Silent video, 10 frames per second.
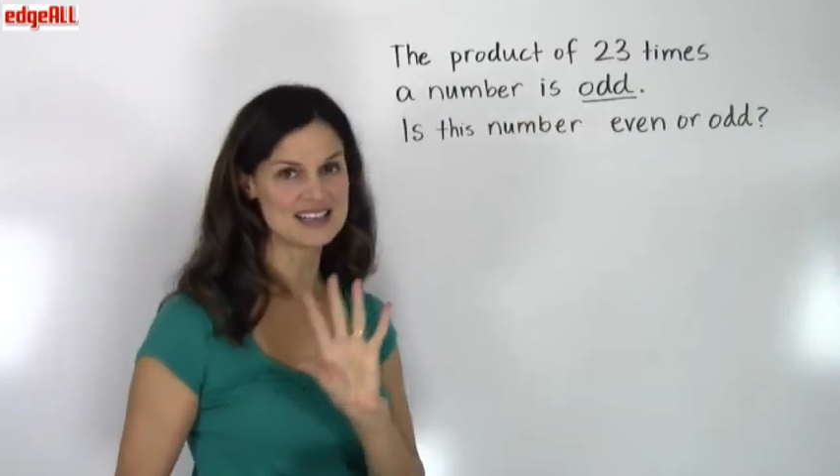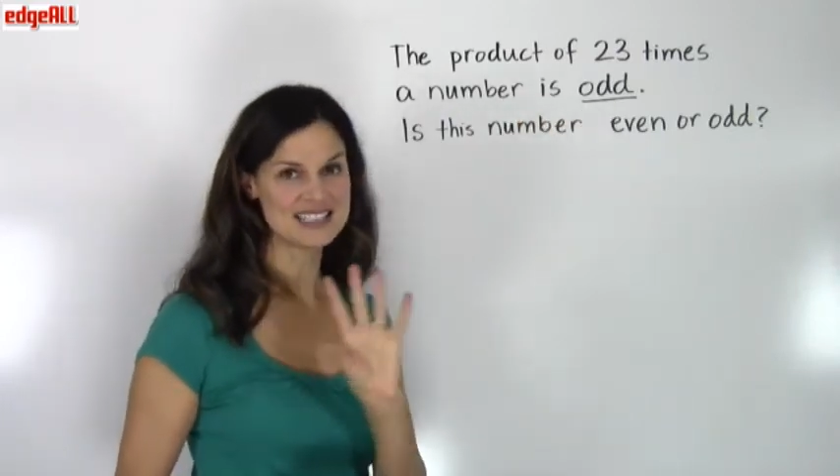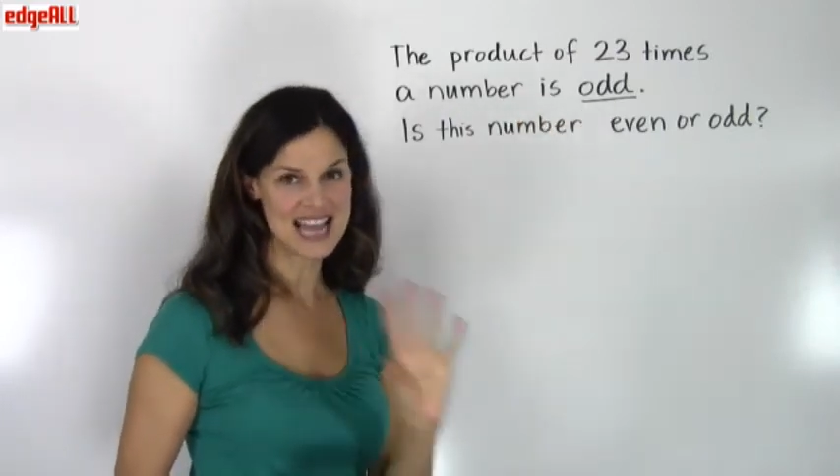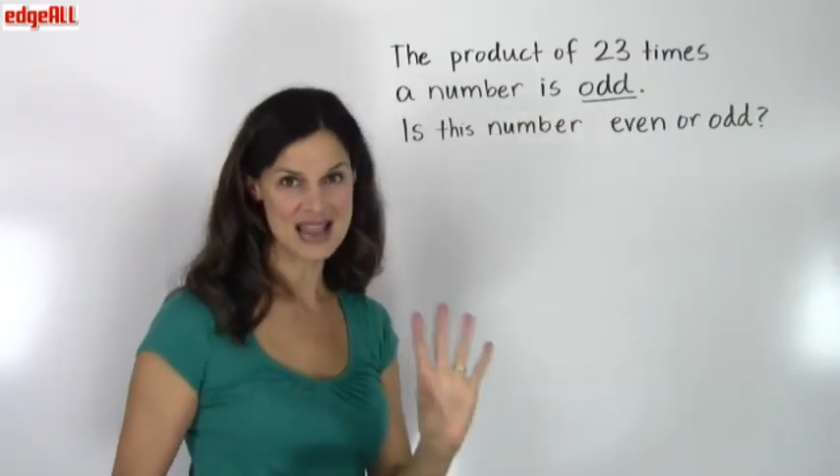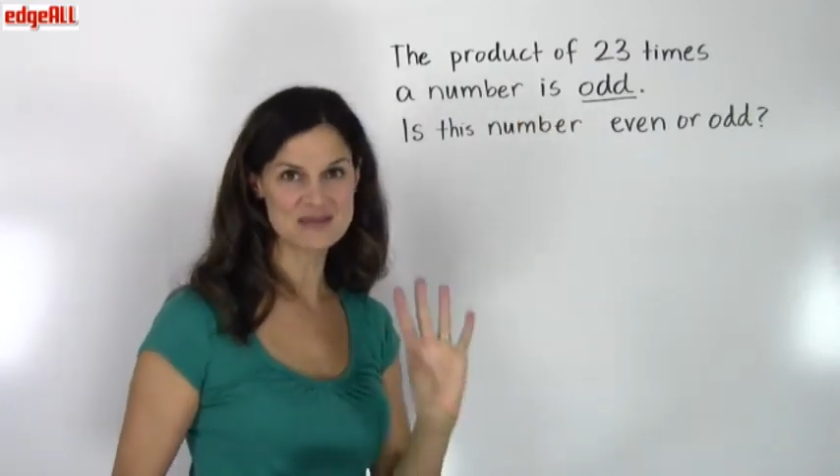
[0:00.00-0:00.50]

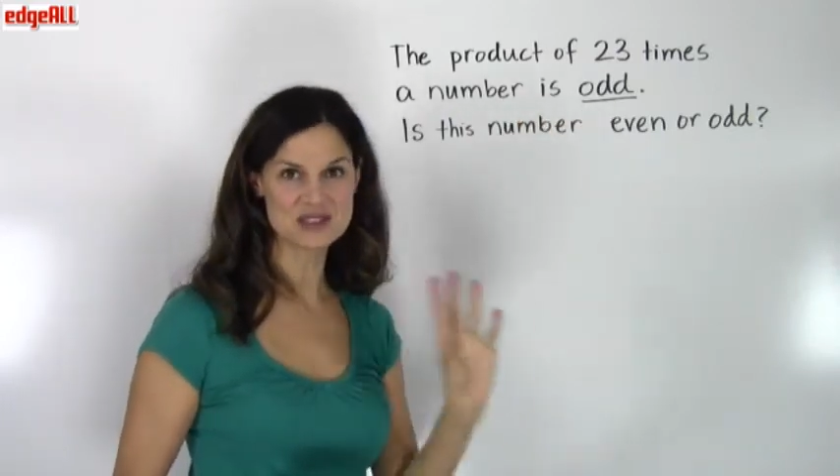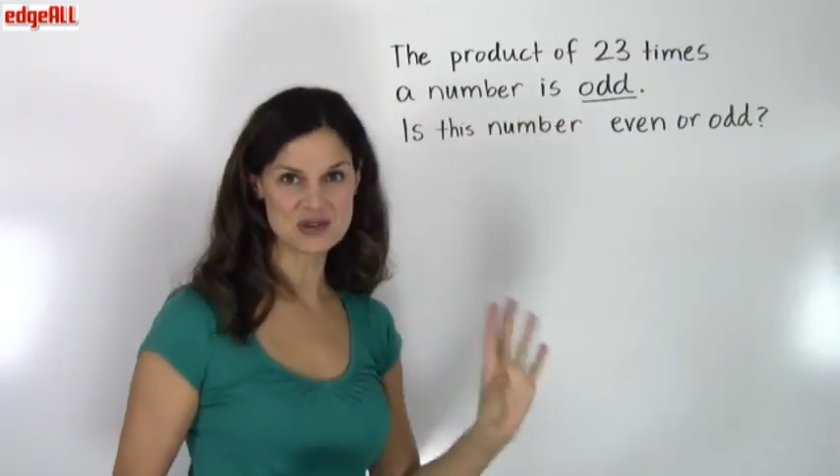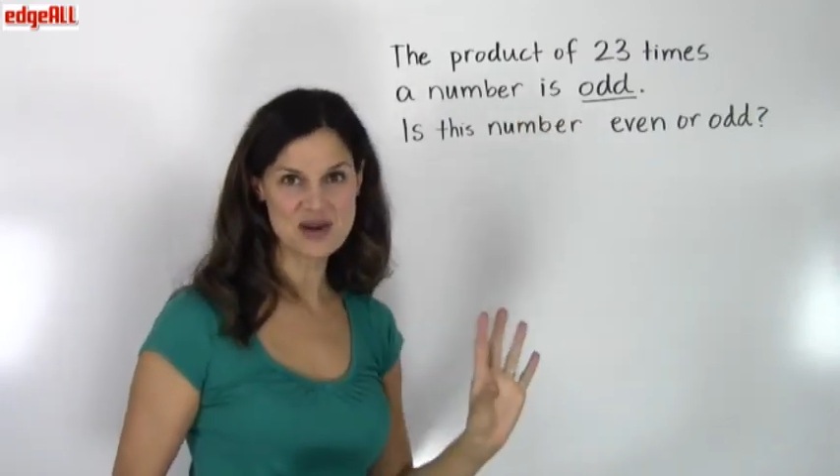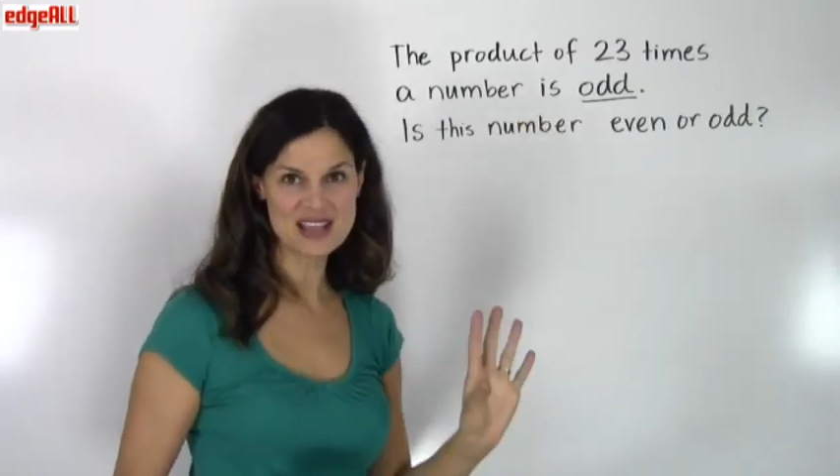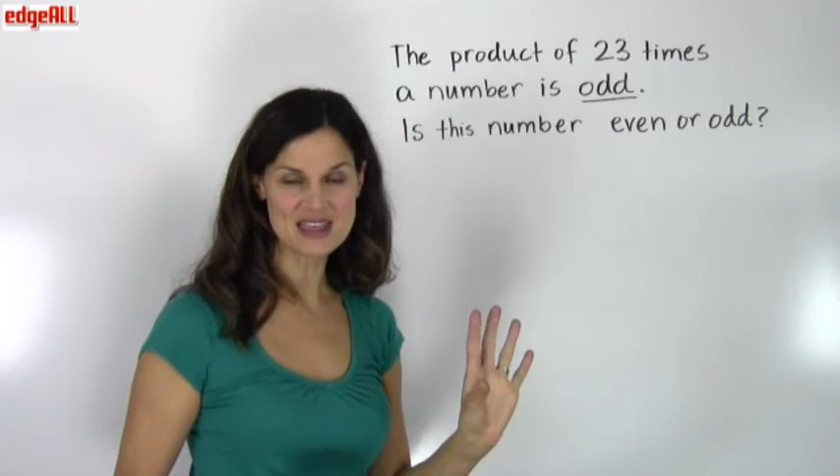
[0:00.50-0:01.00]
times
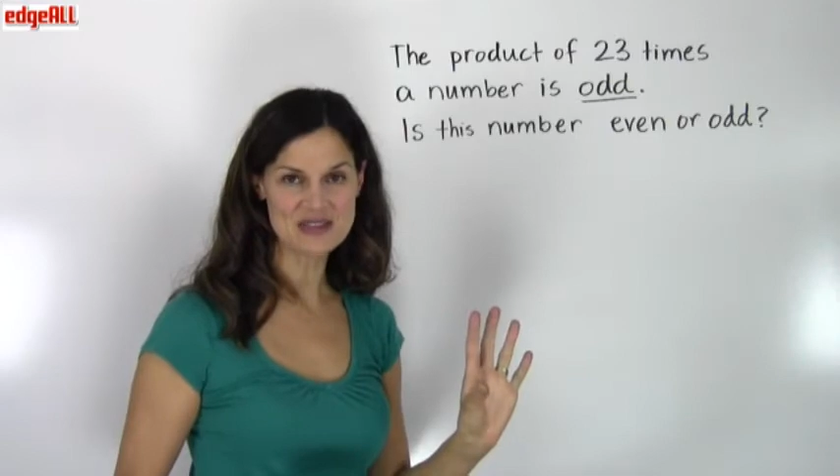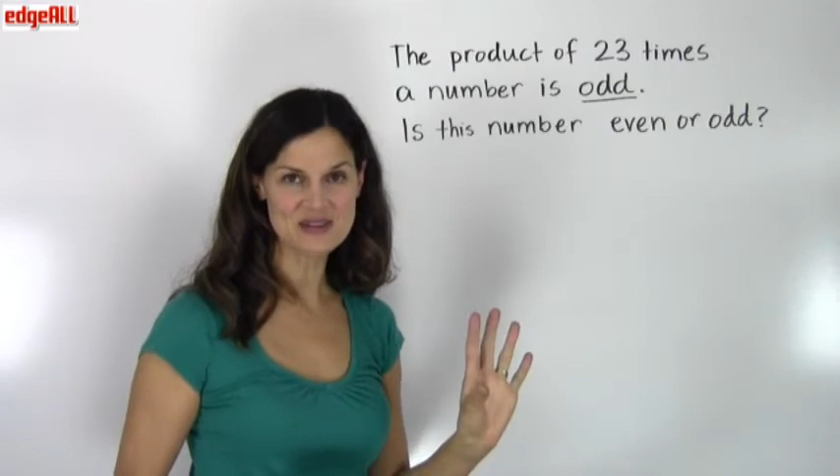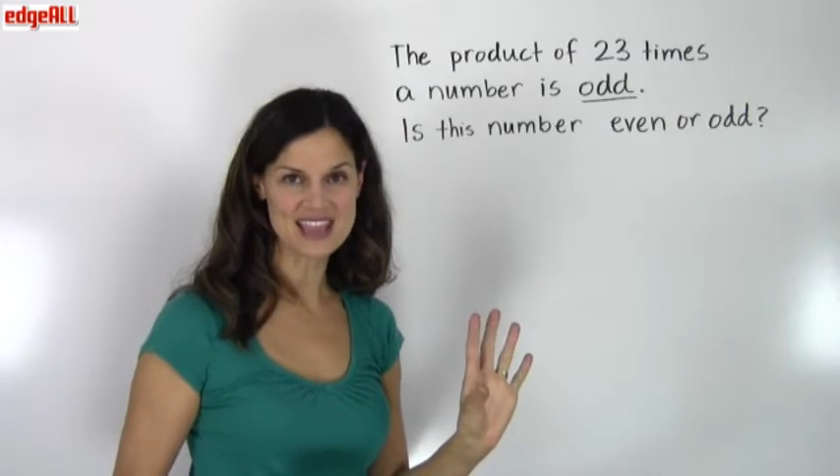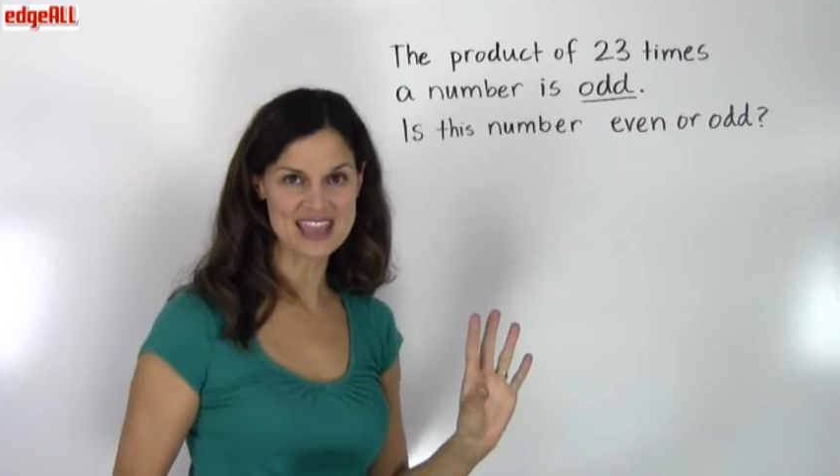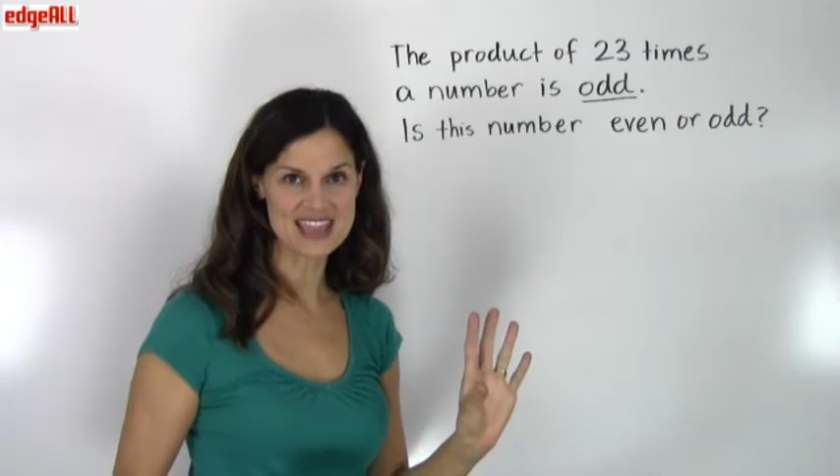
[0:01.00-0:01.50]

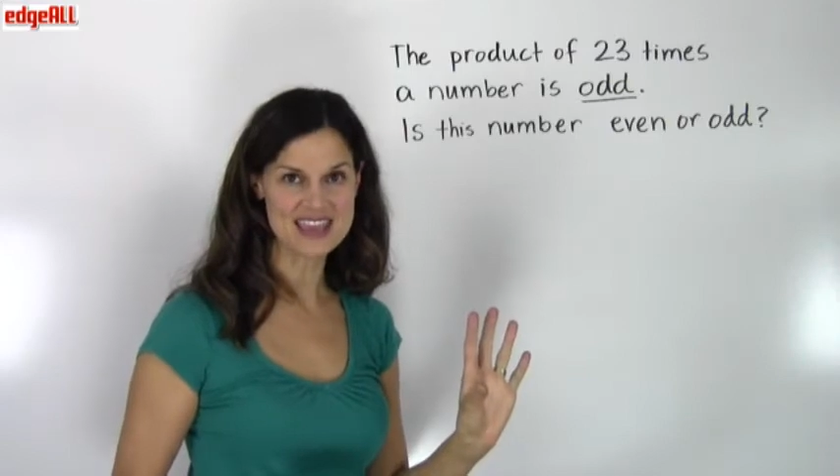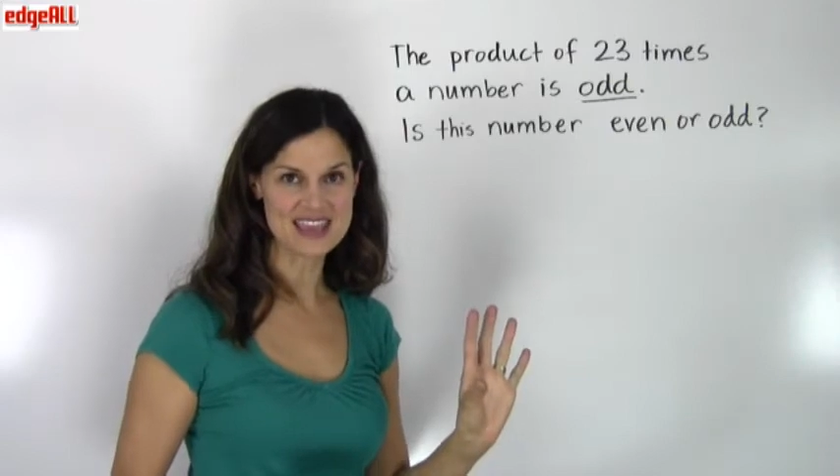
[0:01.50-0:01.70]
23